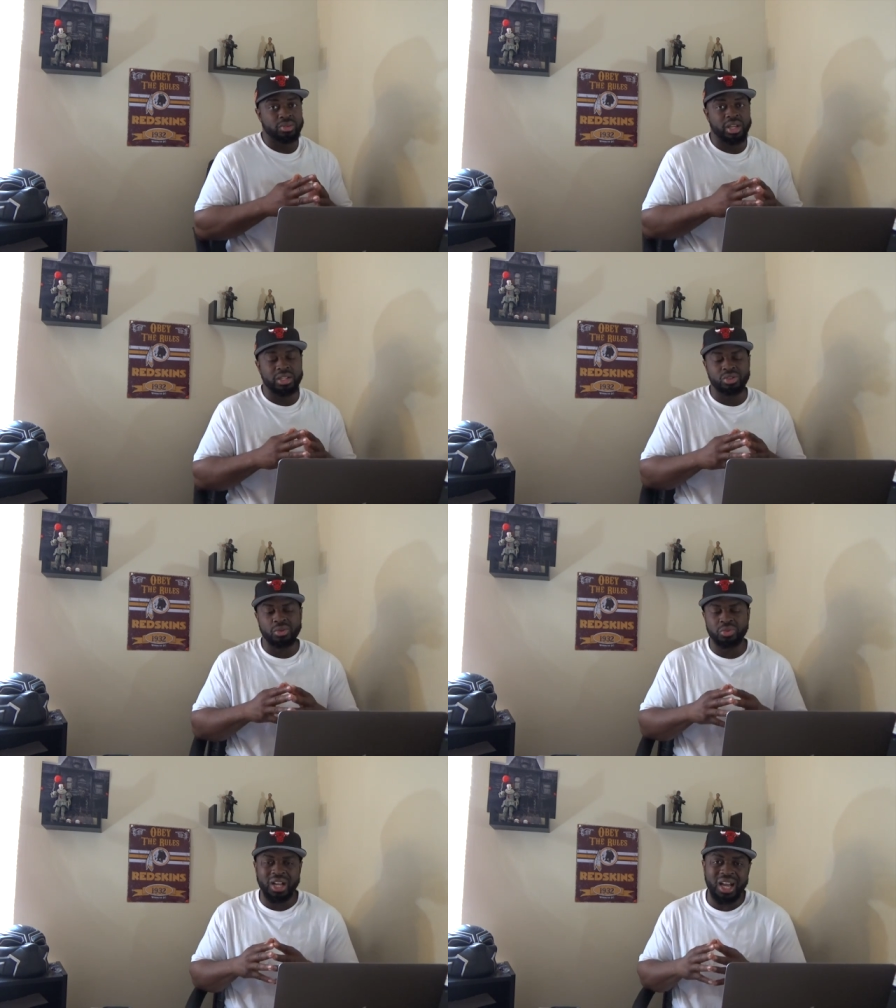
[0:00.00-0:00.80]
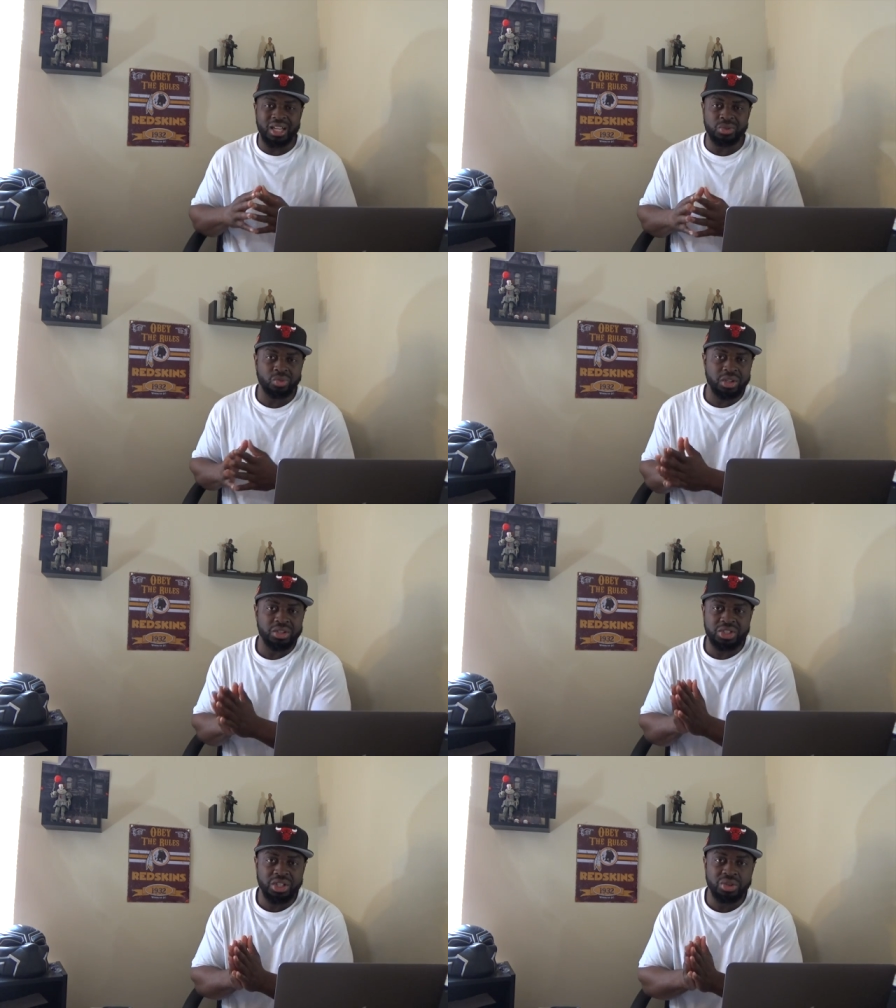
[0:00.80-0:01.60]
Okay, so if you guys want to
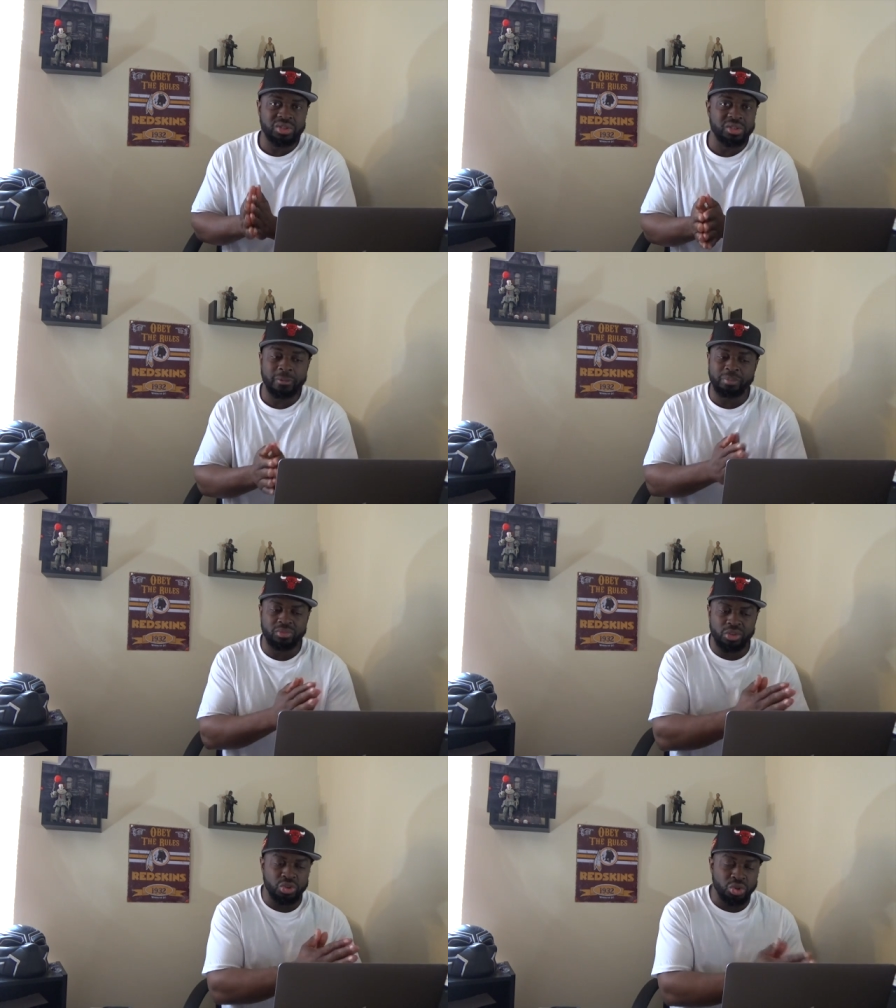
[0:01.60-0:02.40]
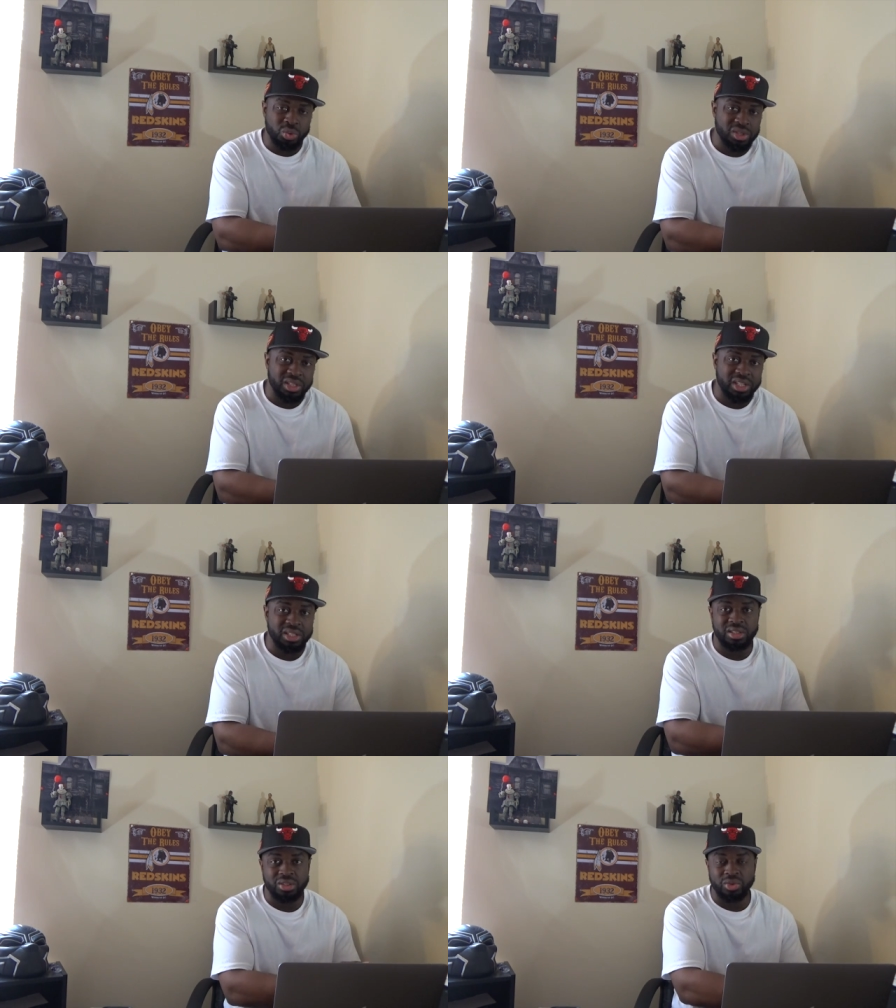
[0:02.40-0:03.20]
continue to use a
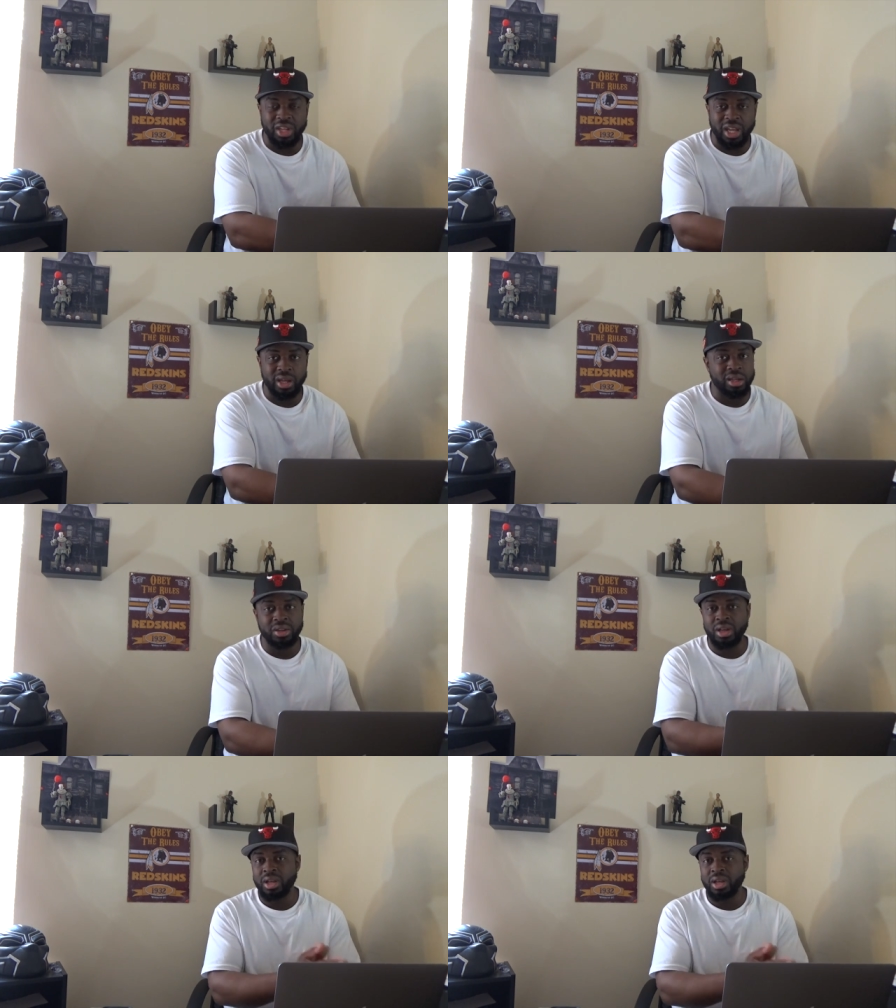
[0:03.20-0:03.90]
disc, you can.